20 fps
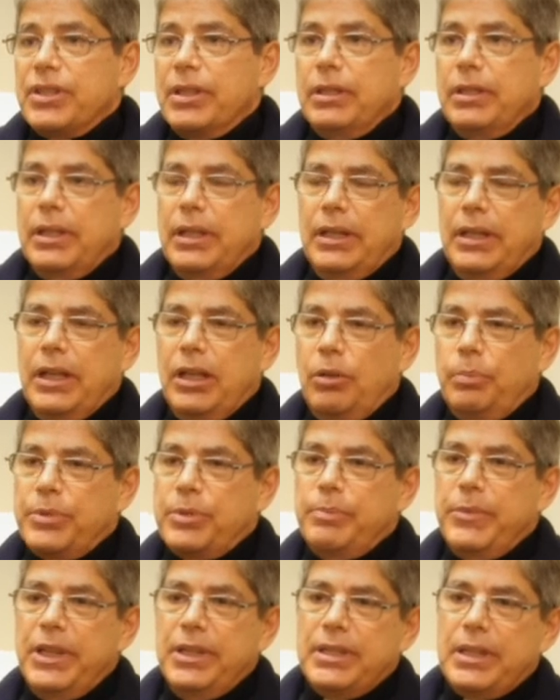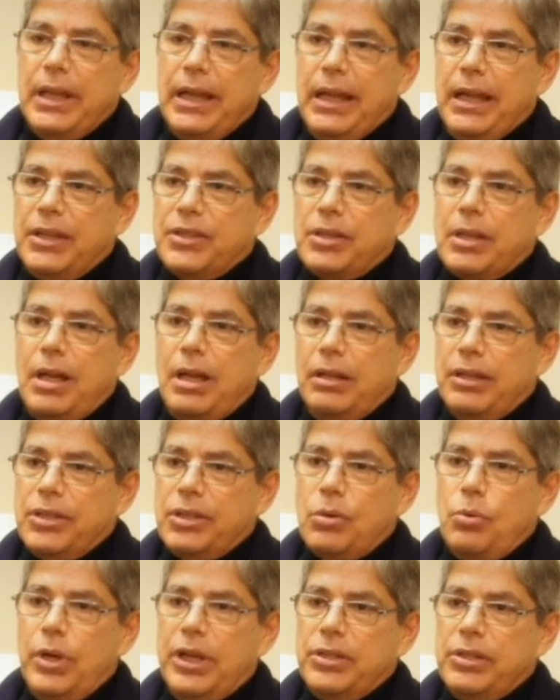and, and helps me to ask honest
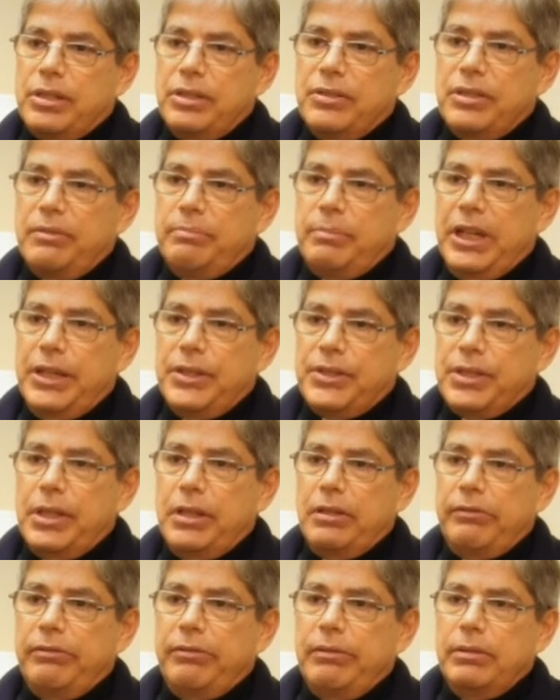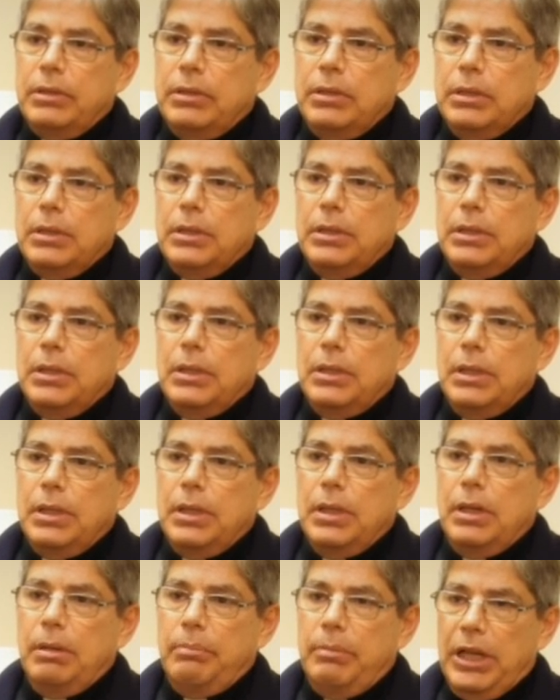questions of myself
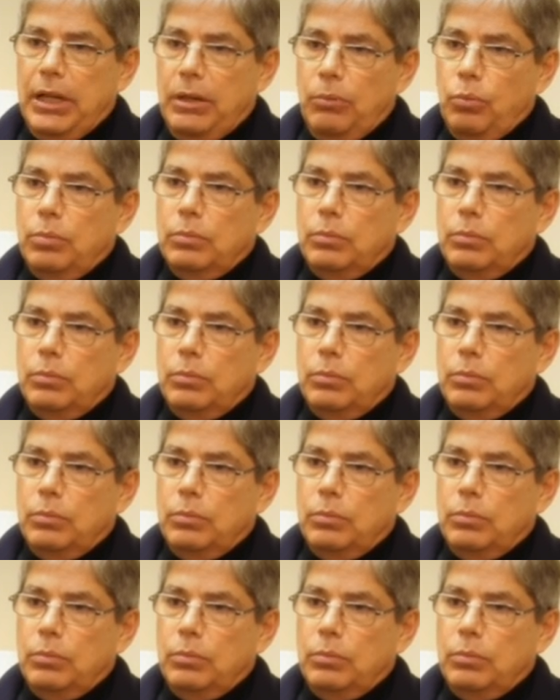about